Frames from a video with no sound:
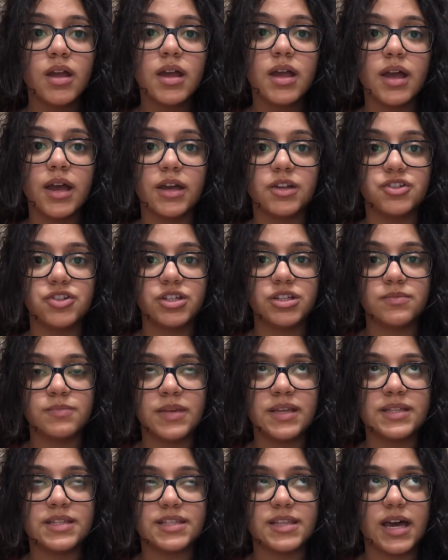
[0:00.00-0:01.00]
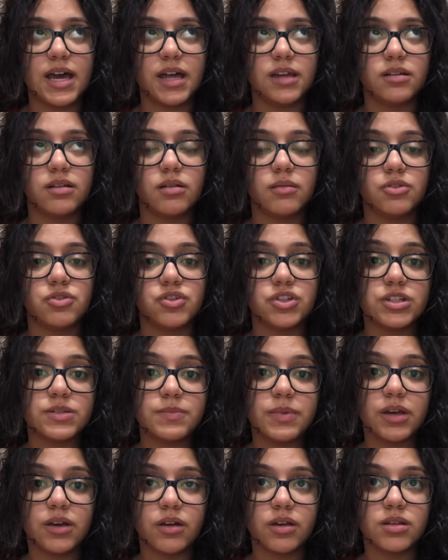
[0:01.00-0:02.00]
It just means that just
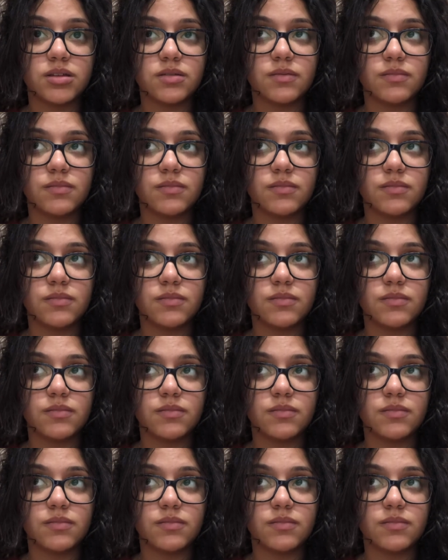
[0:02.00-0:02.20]
because